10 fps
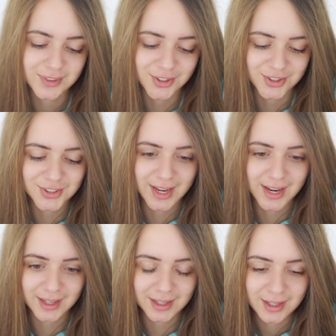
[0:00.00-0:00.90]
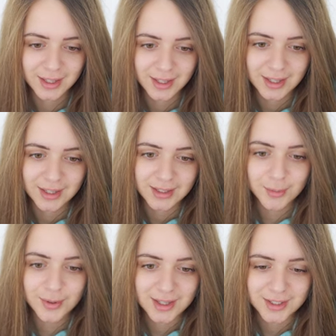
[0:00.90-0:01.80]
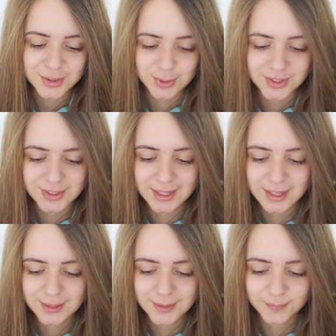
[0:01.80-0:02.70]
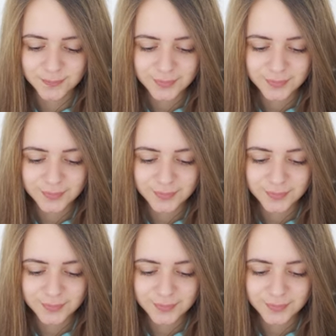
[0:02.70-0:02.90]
Just saying. Now we got Switzerland.